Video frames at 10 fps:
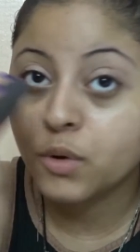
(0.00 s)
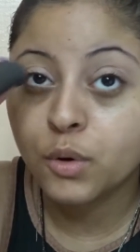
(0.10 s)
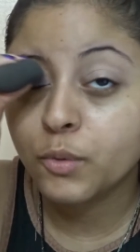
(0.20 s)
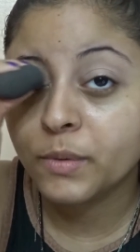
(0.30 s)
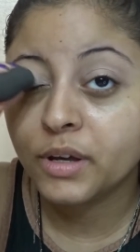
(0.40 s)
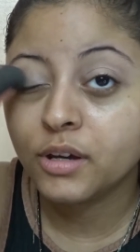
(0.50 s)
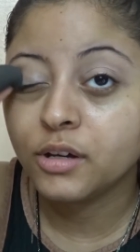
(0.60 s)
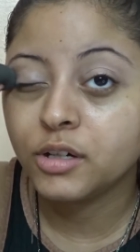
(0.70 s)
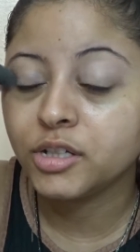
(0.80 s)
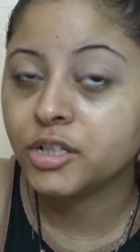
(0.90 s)
Oh my
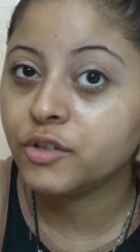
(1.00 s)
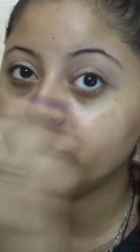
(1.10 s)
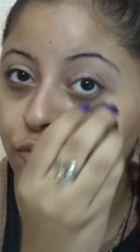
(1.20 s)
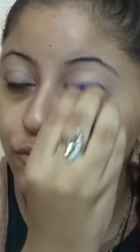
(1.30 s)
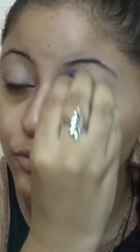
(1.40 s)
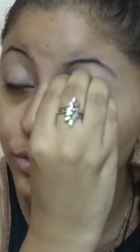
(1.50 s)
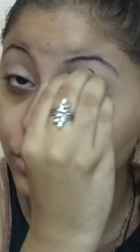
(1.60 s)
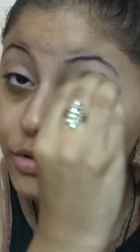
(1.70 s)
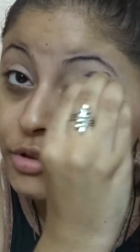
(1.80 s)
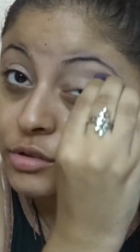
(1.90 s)
gosh,
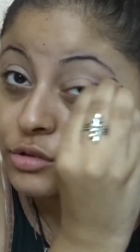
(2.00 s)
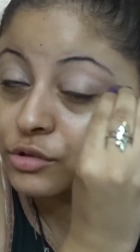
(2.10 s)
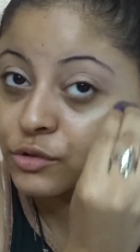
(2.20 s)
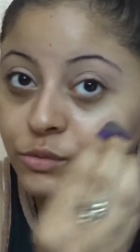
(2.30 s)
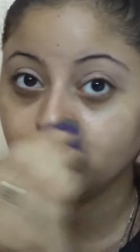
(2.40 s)
really nice and